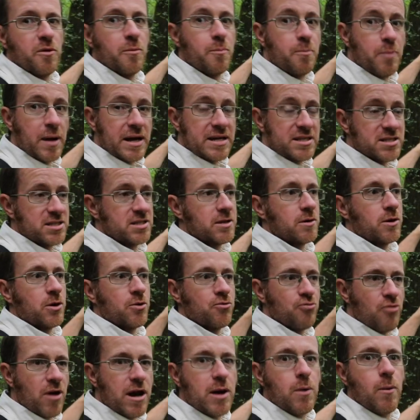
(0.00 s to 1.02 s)
of the Basingstoke
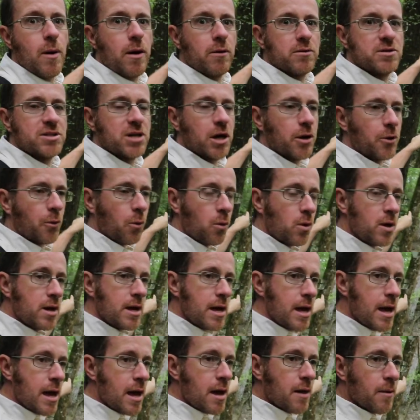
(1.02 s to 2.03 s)
Greywell Tunnel.
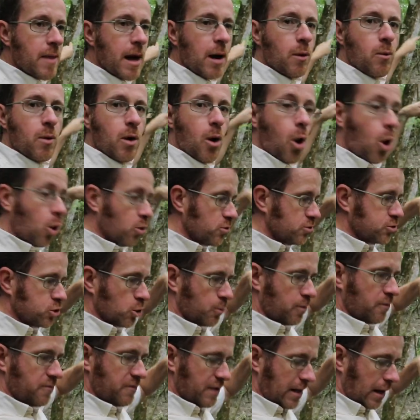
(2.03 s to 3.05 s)
Now we're on
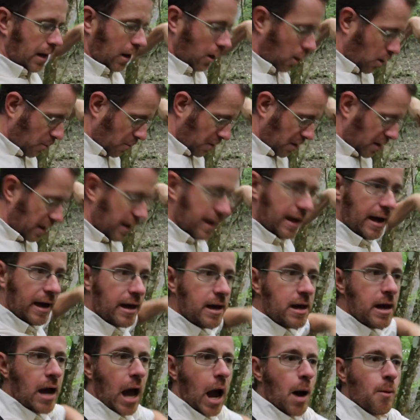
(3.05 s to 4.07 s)
top of the alignment here,
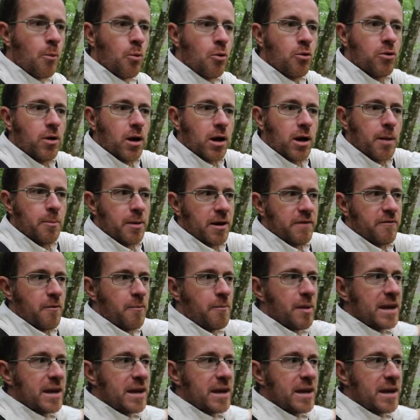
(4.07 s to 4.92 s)
and we're on like a bit of a